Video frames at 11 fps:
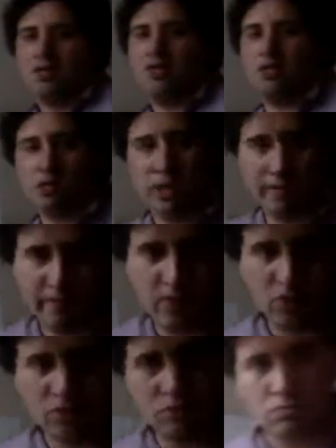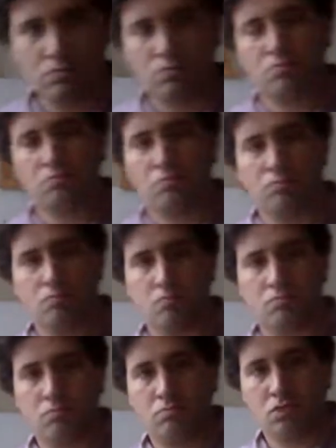This is obvious.
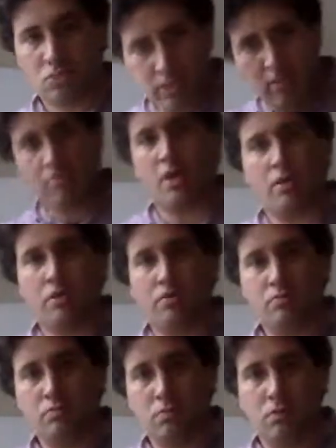Just think about it.